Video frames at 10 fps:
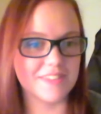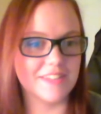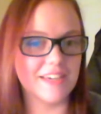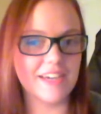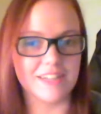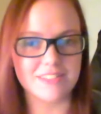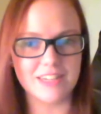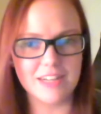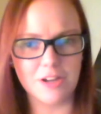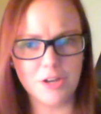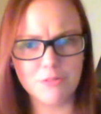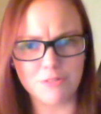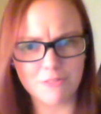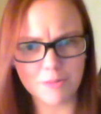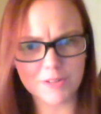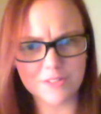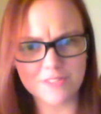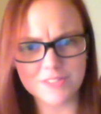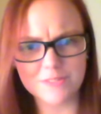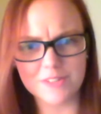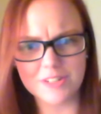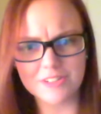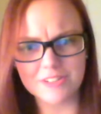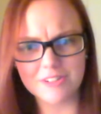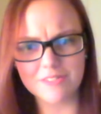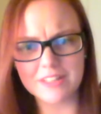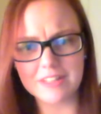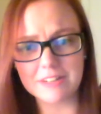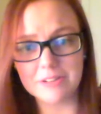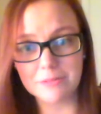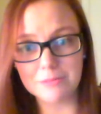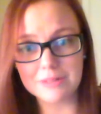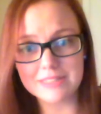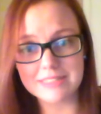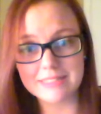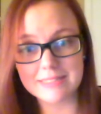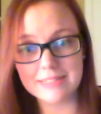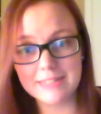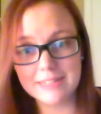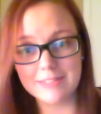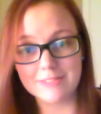Yeah, it's kind of awkward filming your first video. You don't really know what to say.